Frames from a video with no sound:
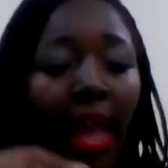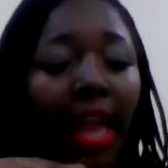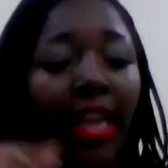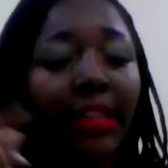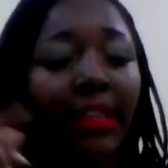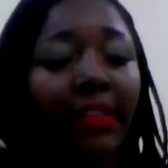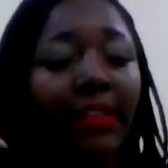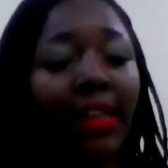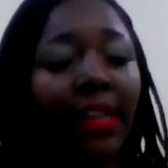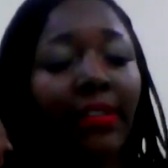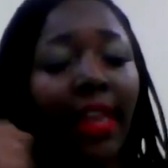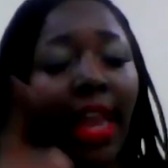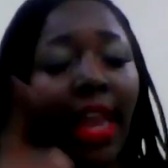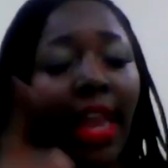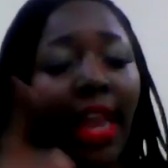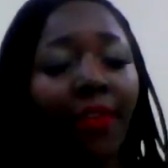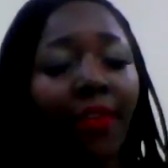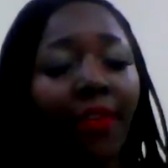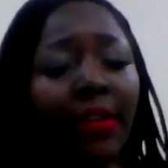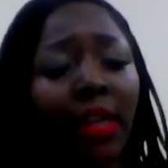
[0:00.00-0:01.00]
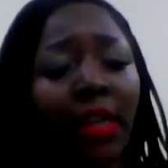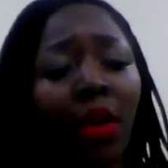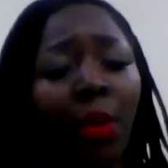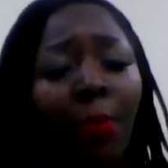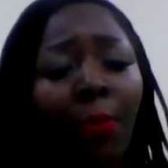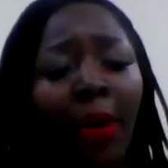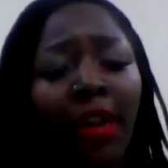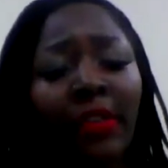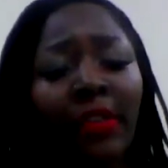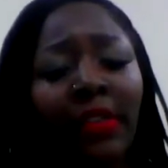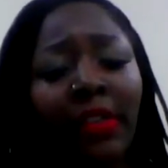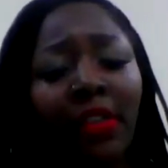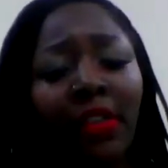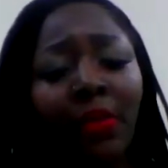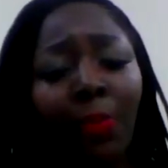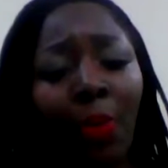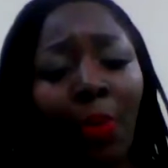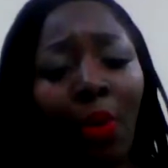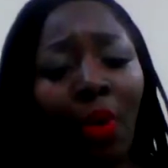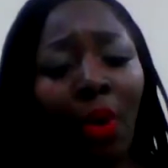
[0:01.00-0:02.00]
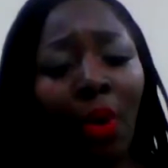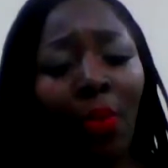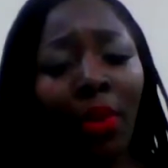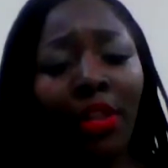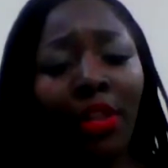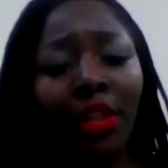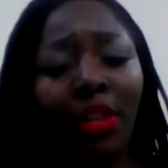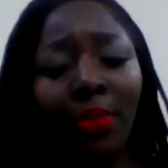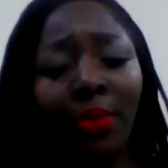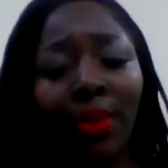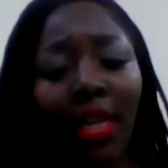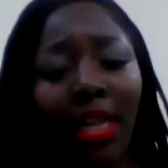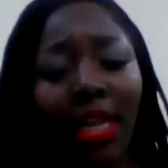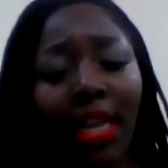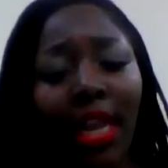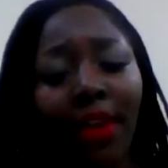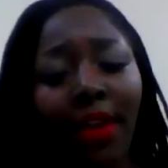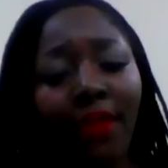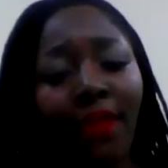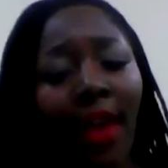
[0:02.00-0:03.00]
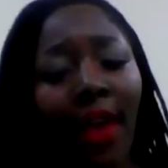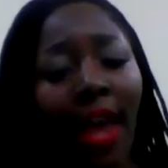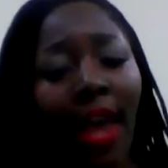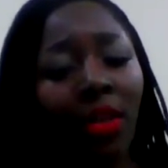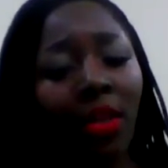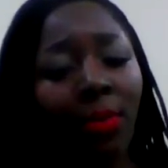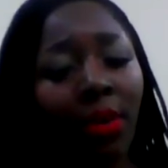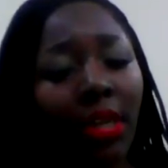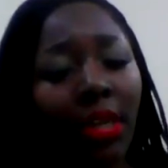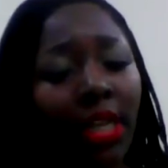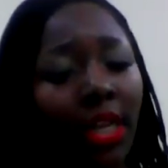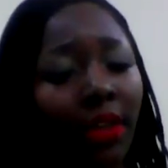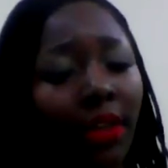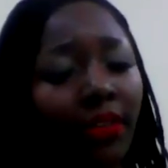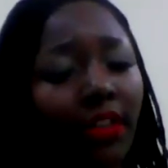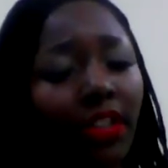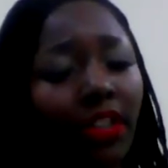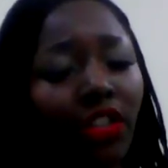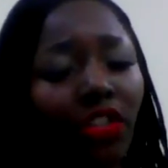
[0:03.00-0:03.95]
It says every single person is born with unique and valuable gifts to